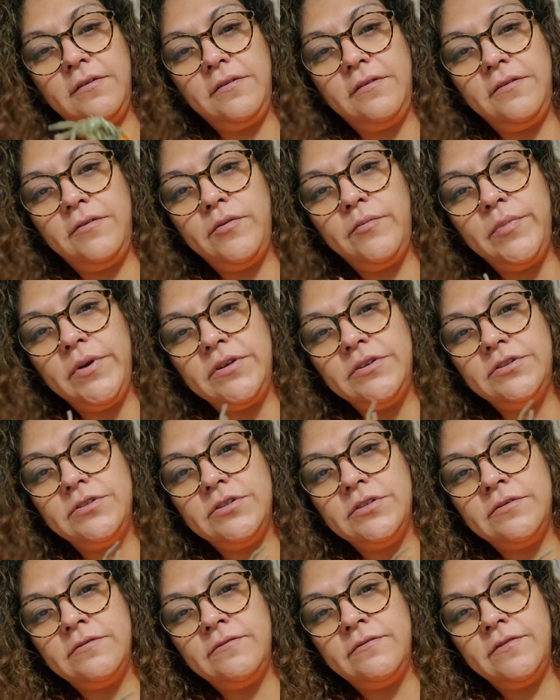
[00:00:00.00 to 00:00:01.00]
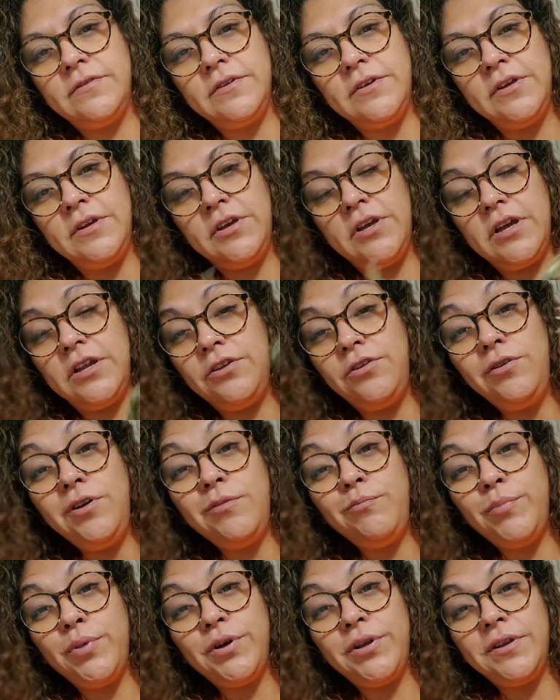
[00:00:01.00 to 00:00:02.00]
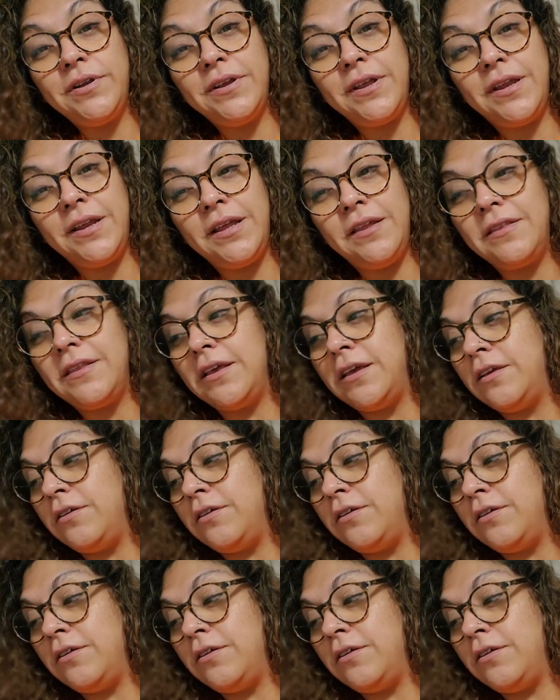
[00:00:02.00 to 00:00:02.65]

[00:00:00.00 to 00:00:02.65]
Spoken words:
Here, a bunch of, and you can put anything.